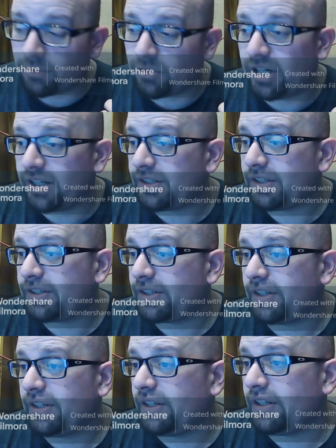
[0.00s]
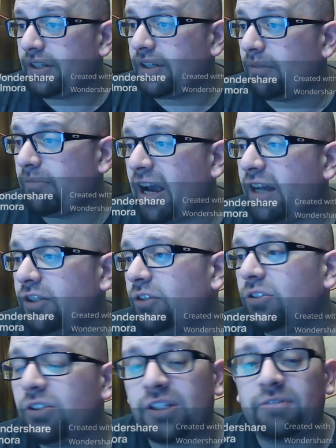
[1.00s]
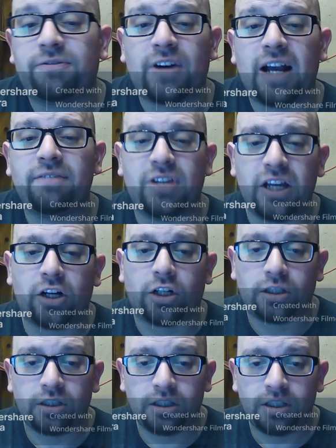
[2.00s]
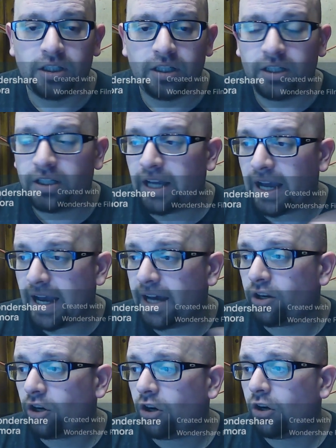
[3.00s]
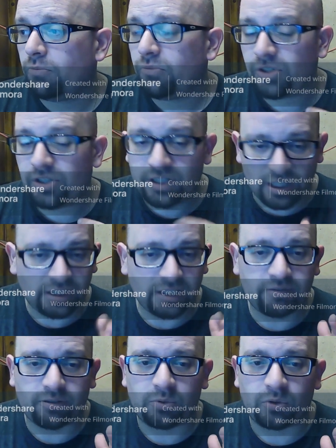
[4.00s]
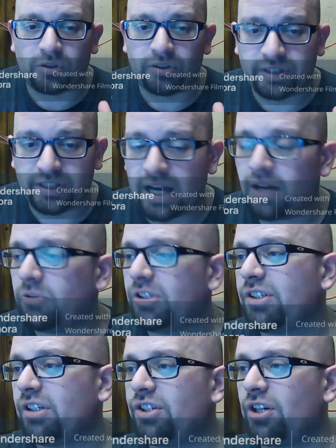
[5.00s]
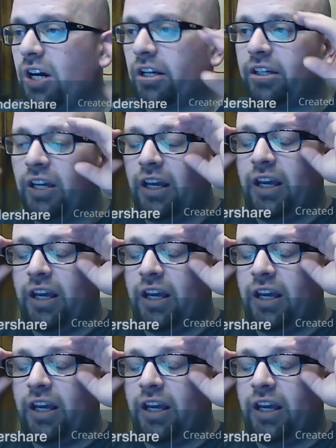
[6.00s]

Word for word: was Man U losing 5 0 at home to Liverpool. That was a shock.